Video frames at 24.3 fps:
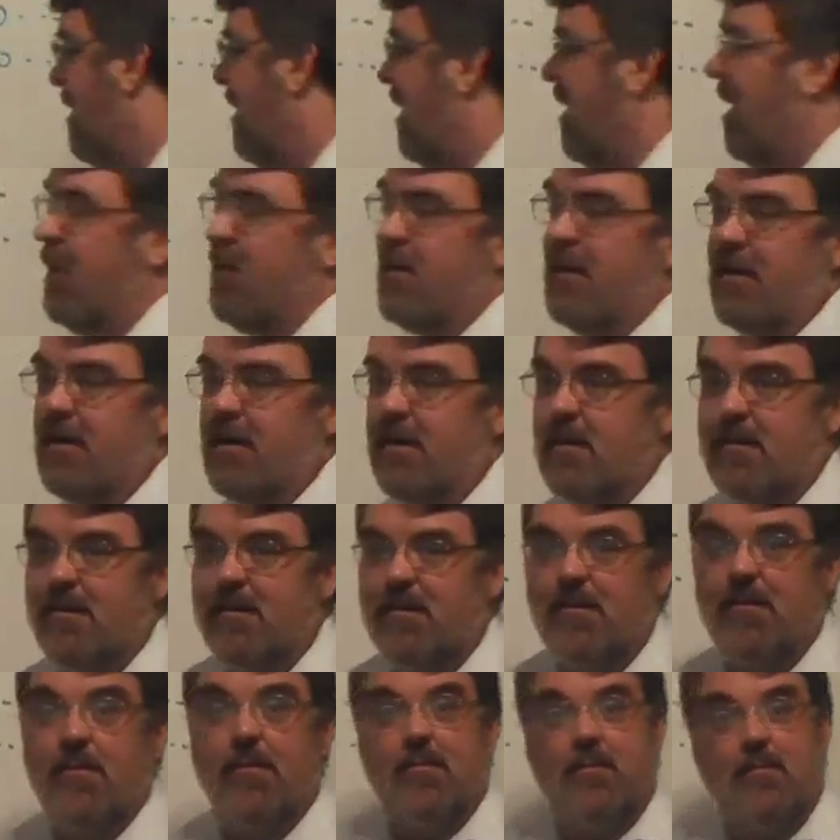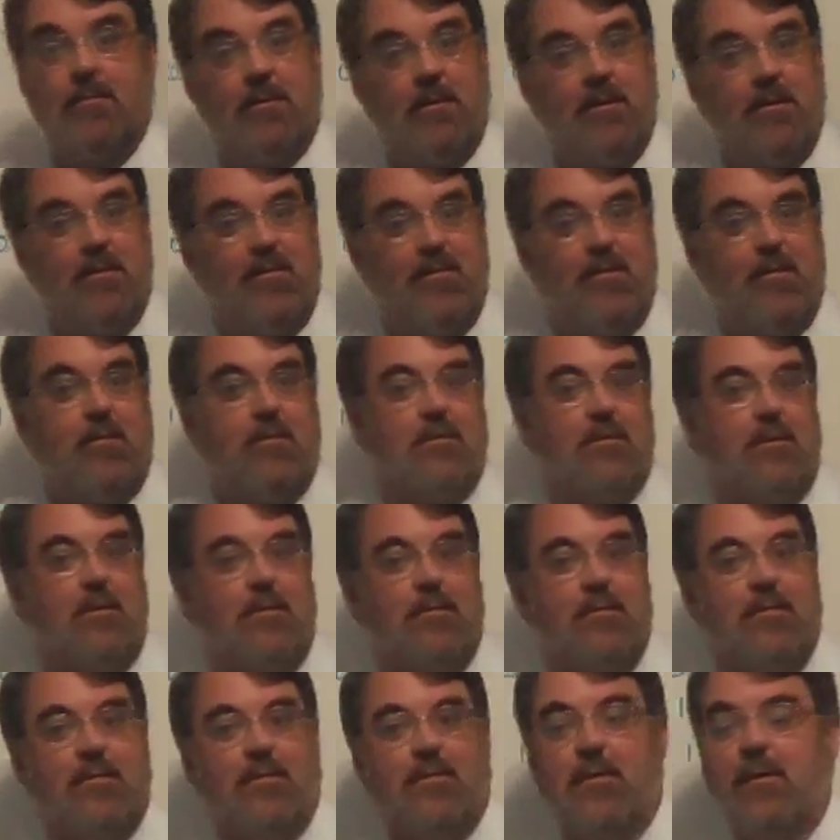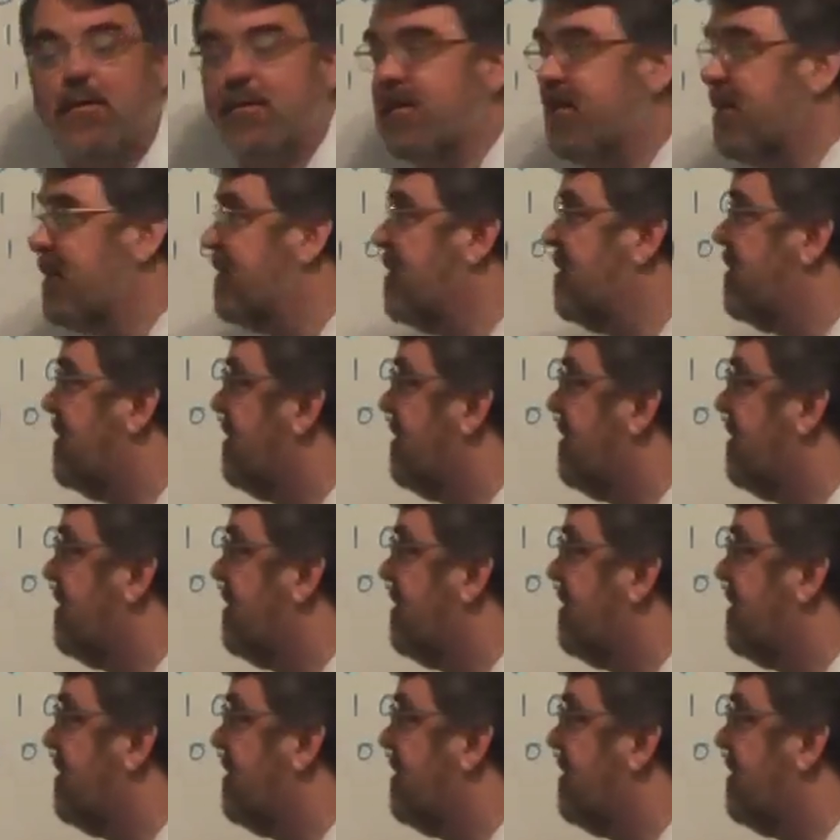counting numbers. Pretty startling result.